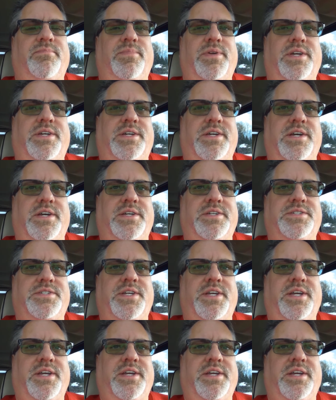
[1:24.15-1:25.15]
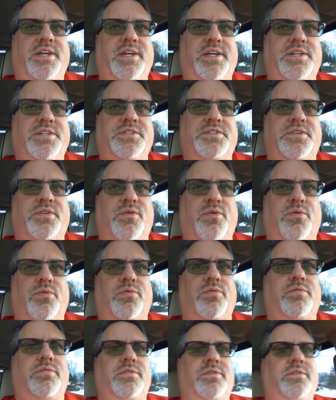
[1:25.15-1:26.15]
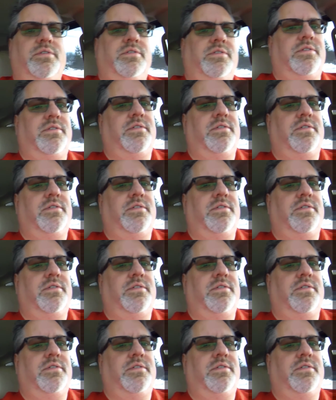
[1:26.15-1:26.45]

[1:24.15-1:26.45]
because it is cold.